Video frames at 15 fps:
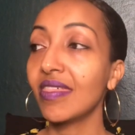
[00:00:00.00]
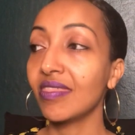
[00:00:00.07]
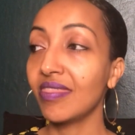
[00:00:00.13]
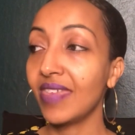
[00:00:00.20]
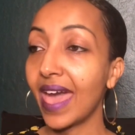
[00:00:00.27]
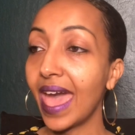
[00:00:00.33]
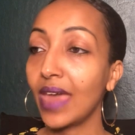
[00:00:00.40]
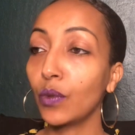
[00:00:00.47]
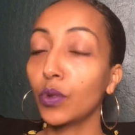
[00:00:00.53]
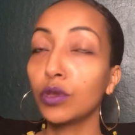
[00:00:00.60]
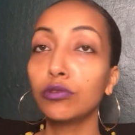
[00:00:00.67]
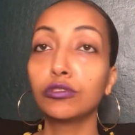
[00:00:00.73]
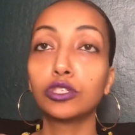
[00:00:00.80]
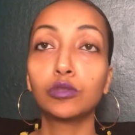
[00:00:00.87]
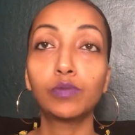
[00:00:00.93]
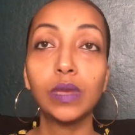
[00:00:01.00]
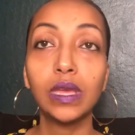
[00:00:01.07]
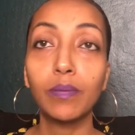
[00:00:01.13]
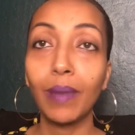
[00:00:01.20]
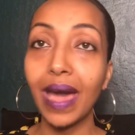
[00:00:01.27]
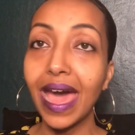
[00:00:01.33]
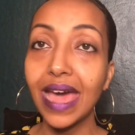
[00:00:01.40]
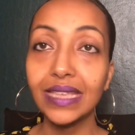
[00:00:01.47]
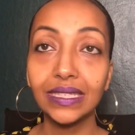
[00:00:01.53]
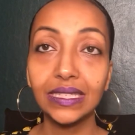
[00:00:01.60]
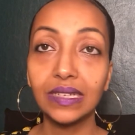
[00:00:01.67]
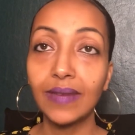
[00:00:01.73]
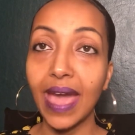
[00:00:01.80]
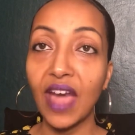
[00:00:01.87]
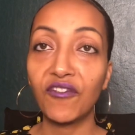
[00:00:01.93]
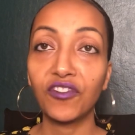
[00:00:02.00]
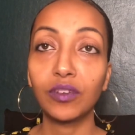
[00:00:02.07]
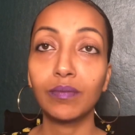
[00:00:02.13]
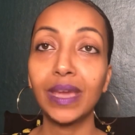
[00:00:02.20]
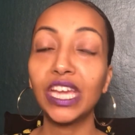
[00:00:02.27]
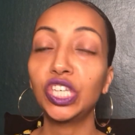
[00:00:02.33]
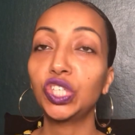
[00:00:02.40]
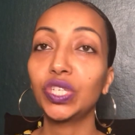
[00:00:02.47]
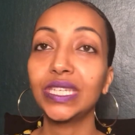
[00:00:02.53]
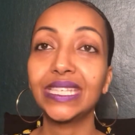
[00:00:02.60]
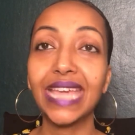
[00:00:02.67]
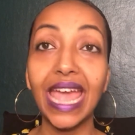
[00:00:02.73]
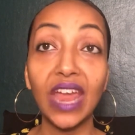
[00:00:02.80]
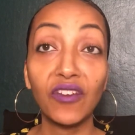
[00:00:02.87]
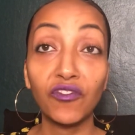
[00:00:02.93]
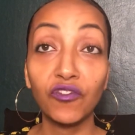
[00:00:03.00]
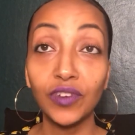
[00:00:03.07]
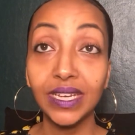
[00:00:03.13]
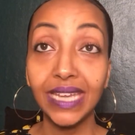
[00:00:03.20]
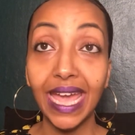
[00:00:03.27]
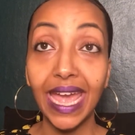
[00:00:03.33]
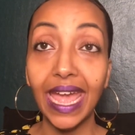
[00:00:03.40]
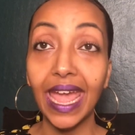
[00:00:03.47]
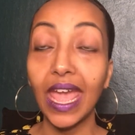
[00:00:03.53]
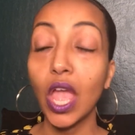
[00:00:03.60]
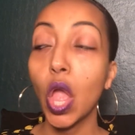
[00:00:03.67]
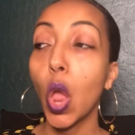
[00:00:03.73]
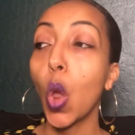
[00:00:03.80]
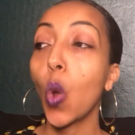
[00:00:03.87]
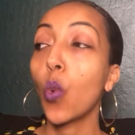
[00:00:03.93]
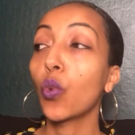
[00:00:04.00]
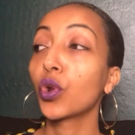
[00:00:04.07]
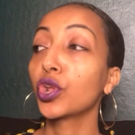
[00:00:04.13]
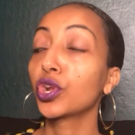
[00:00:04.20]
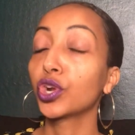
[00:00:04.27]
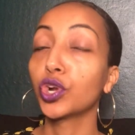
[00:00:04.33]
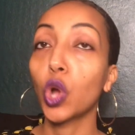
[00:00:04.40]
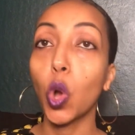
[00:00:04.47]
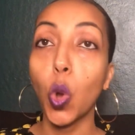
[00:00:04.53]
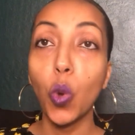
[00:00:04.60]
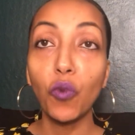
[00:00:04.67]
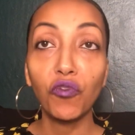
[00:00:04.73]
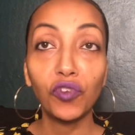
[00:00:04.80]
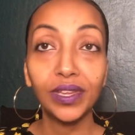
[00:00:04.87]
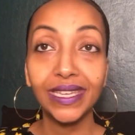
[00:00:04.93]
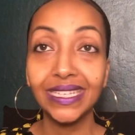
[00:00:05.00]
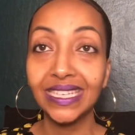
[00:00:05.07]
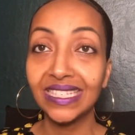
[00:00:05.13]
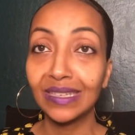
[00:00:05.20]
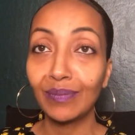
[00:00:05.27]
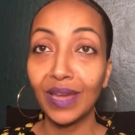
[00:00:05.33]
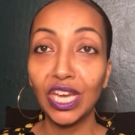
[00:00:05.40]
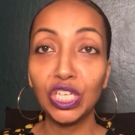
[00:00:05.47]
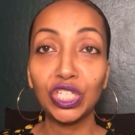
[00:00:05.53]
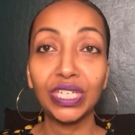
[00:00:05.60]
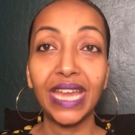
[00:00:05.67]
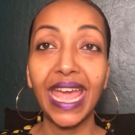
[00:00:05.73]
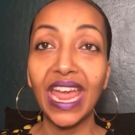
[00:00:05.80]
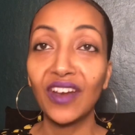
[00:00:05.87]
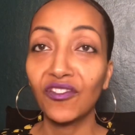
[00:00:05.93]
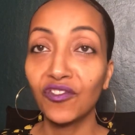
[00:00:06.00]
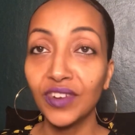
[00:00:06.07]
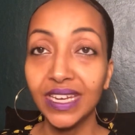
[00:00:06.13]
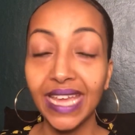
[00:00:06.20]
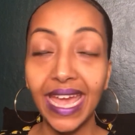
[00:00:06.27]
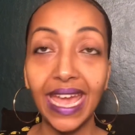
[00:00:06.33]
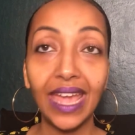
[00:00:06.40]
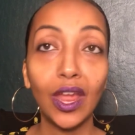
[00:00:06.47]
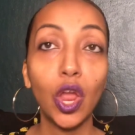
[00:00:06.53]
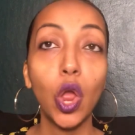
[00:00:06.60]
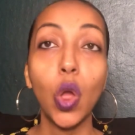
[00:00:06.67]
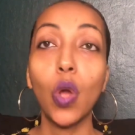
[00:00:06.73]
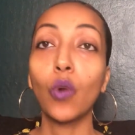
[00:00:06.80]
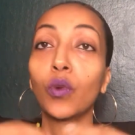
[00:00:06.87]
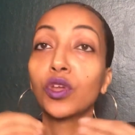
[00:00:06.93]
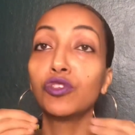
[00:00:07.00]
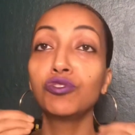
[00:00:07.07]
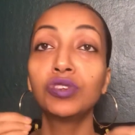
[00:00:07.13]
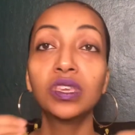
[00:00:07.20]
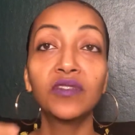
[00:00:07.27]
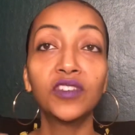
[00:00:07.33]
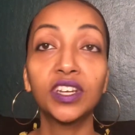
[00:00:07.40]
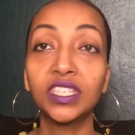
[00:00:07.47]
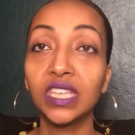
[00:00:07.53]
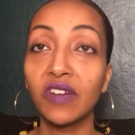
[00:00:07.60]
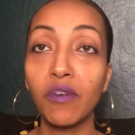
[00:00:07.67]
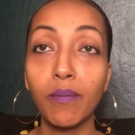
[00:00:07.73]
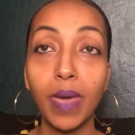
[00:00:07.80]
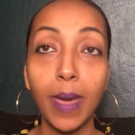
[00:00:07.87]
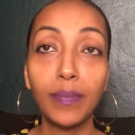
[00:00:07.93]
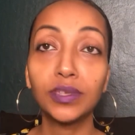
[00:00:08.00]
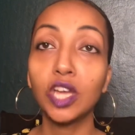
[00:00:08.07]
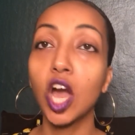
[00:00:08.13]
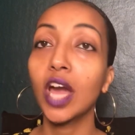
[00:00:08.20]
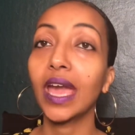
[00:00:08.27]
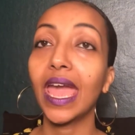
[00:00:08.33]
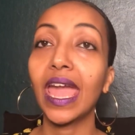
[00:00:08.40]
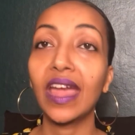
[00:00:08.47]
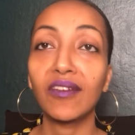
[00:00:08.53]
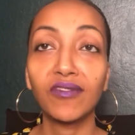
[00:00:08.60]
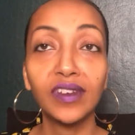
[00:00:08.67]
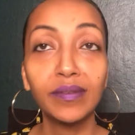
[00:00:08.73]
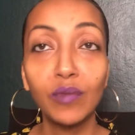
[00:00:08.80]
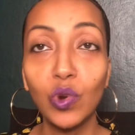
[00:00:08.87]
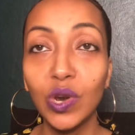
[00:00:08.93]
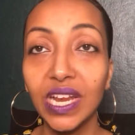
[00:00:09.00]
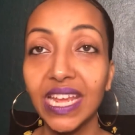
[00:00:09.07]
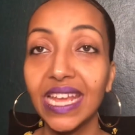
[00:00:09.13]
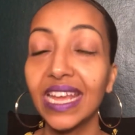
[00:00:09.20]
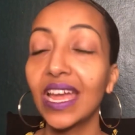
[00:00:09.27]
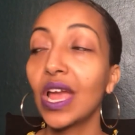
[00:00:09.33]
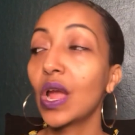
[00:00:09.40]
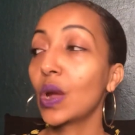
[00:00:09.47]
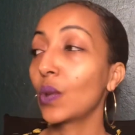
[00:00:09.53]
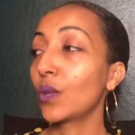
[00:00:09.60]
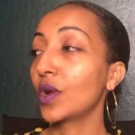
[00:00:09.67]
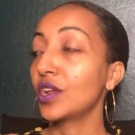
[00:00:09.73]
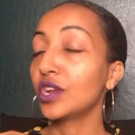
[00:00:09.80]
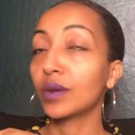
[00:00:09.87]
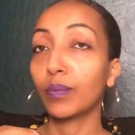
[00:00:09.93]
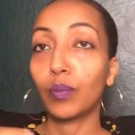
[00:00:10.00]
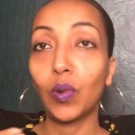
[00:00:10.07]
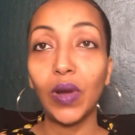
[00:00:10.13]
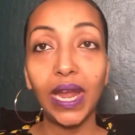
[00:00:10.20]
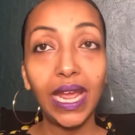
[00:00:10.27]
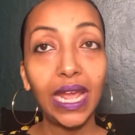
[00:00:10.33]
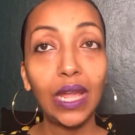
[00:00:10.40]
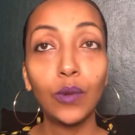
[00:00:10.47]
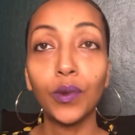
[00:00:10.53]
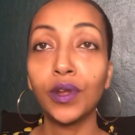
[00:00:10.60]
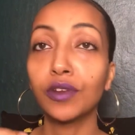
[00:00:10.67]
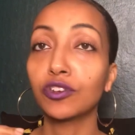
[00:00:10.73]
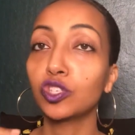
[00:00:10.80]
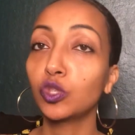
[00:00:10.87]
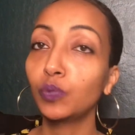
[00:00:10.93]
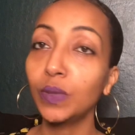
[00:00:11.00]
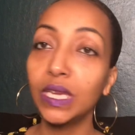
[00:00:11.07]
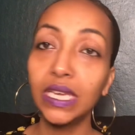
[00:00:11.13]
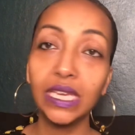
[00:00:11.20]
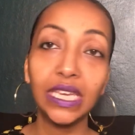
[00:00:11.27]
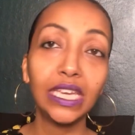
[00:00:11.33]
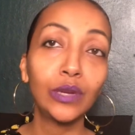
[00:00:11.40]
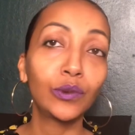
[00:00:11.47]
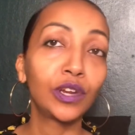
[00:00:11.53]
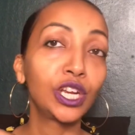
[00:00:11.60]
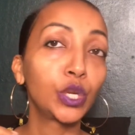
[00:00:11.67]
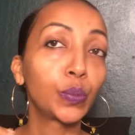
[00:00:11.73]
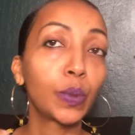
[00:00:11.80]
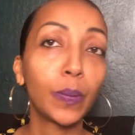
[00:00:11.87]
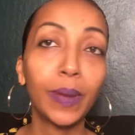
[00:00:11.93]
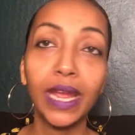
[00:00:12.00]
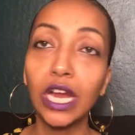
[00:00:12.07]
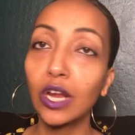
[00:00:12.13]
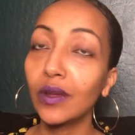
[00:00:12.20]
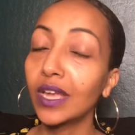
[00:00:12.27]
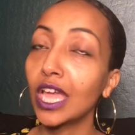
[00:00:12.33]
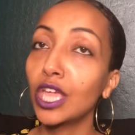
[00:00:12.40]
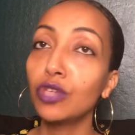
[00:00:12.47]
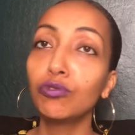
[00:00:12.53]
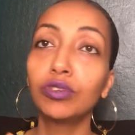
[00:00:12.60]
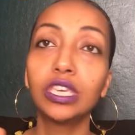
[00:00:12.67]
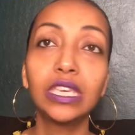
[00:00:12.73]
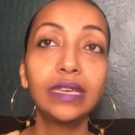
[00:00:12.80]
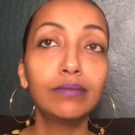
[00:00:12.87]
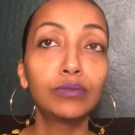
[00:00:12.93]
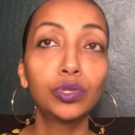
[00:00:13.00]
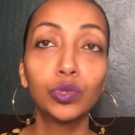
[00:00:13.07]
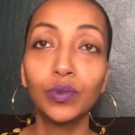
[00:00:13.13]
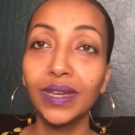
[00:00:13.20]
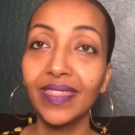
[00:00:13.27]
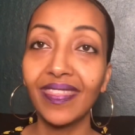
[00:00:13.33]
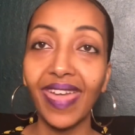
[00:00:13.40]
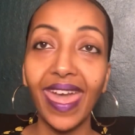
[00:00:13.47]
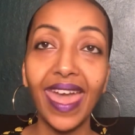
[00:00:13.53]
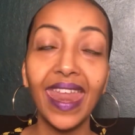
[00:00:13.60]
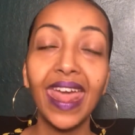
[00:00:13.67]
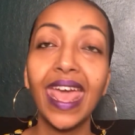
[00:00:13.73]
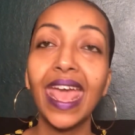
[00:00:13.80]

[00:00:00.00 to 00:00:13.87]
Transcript: that where you speak positive affirmations every day, where you're in hopeful anticipation every day, where you give yourself a pep talk every morning, where you're praying, where you're speaking, where you're preparing, and you keep doing that,